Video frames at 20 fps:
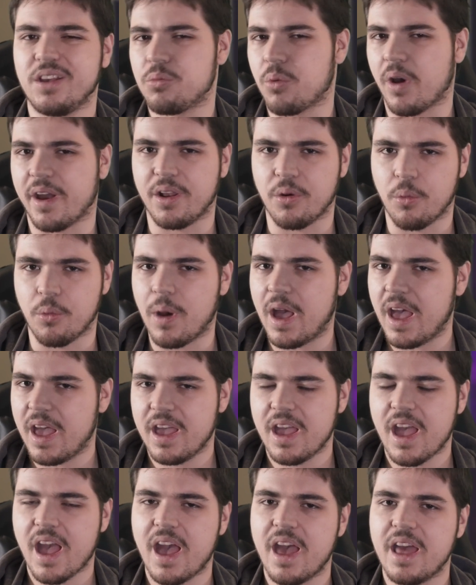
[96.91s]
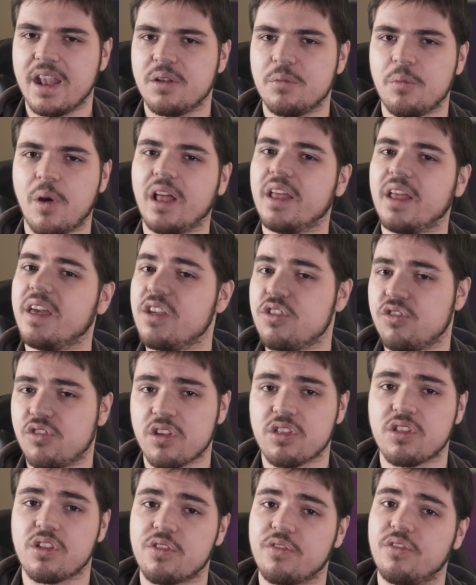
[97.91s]
right away, and while he's
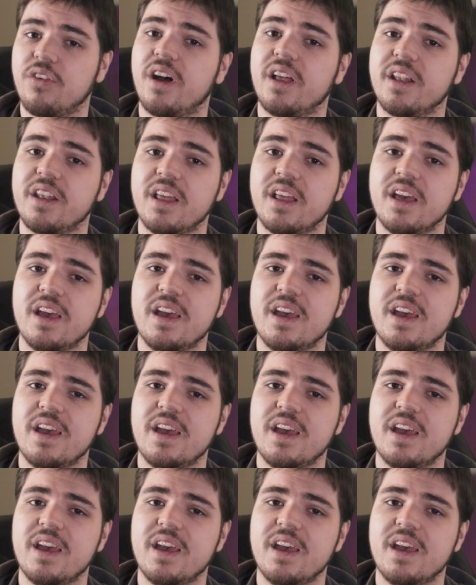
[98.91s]
just as fun,